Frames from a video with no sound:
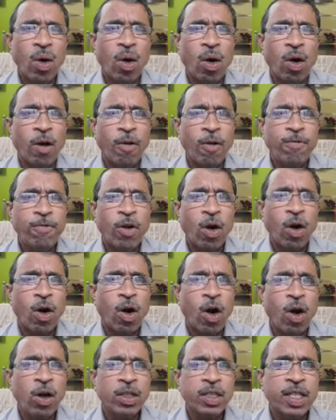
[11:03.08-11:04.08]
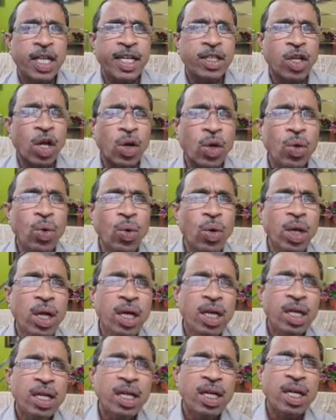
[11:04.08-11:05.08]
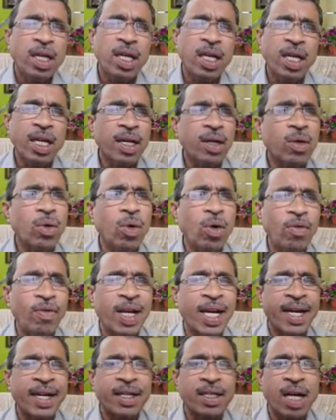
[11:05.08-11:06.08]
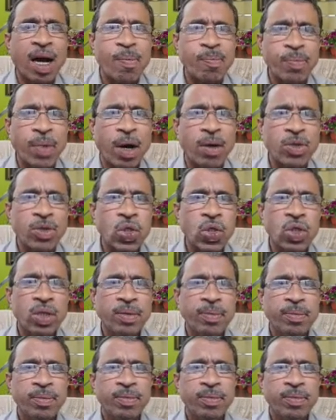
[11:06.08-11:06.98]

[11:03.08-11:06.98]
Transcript: of octet rule in covalent compounds.